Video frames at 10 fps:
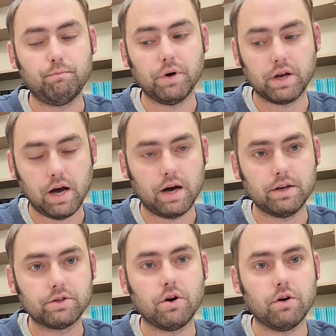But
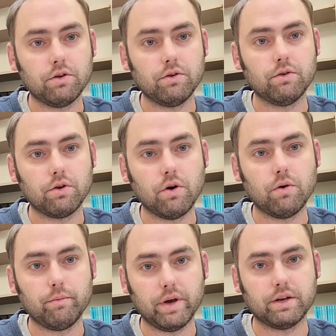God is calling you to
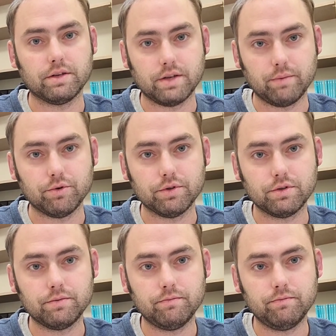go and make
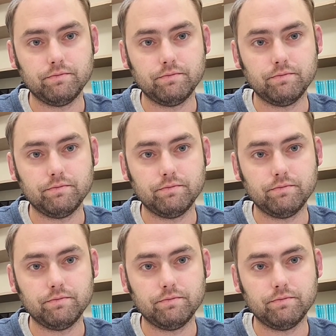disciples.